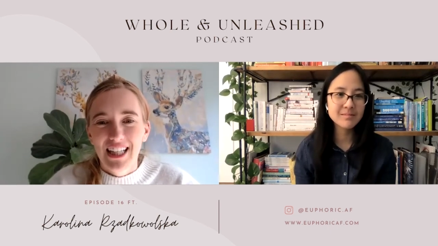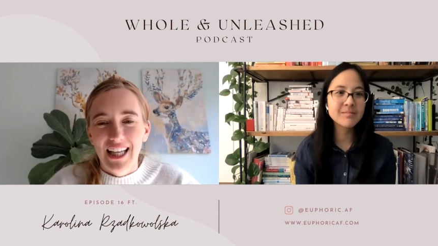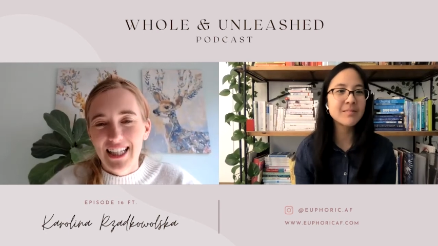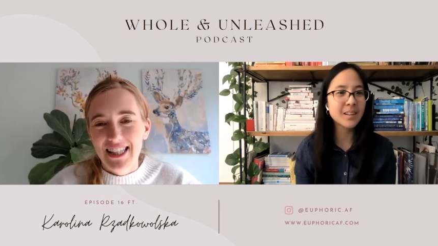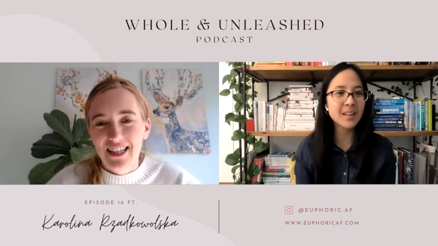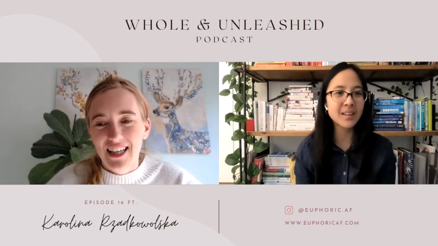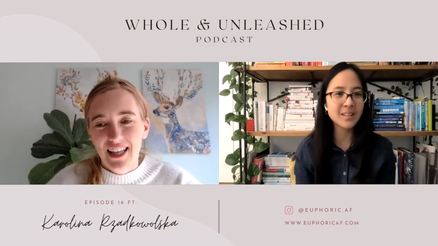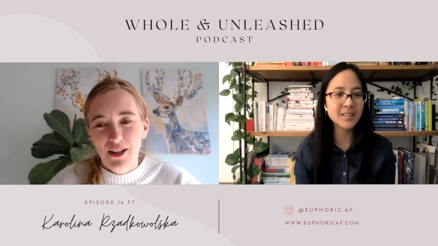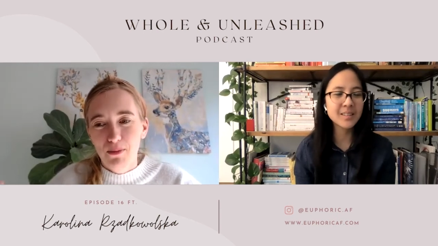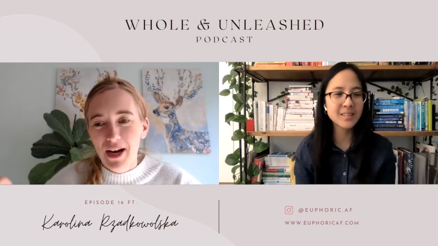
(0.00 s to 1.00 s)
Speaker 1: Like, cause it,
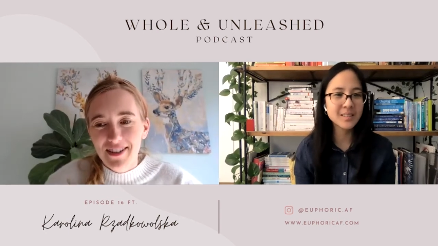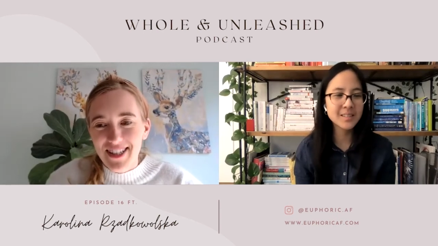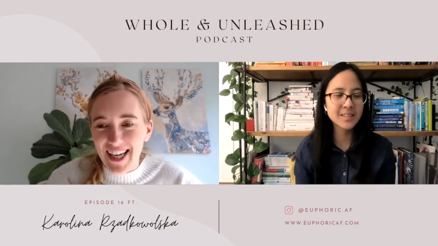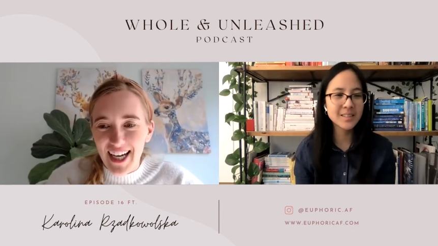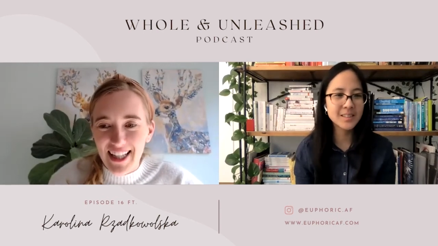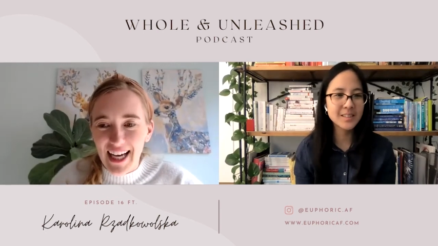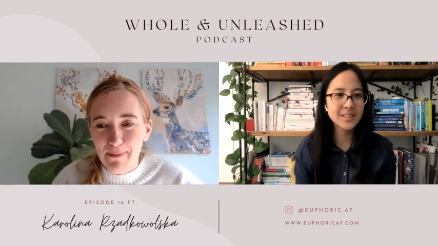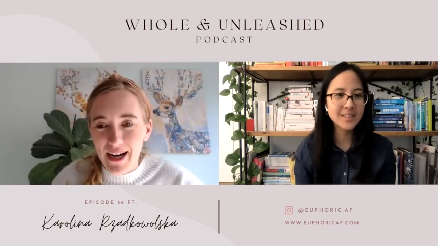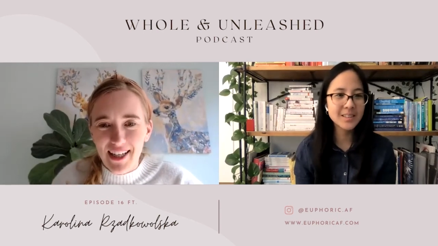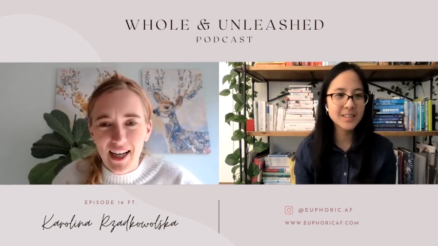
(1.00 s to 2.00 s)
you might have decided that
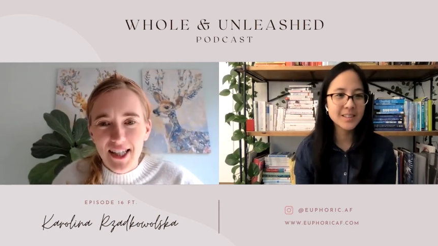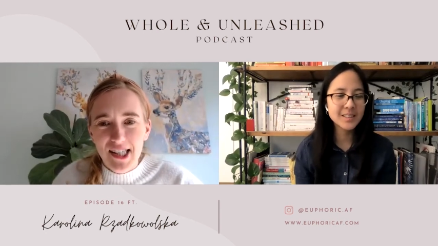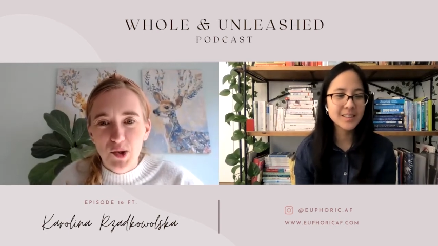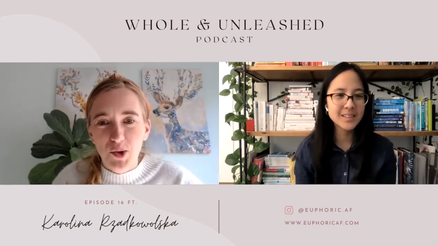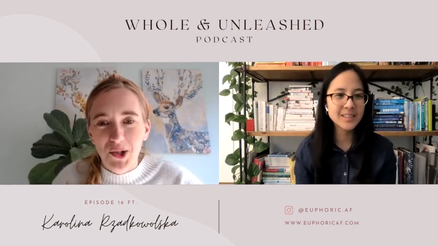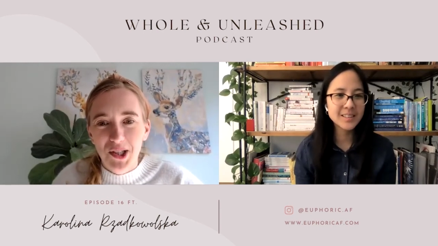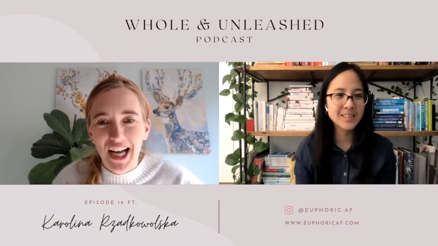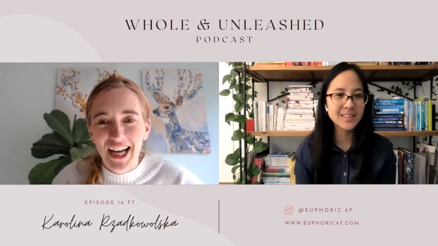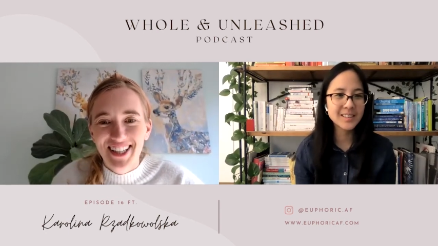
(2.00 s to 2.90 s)
back in high school. And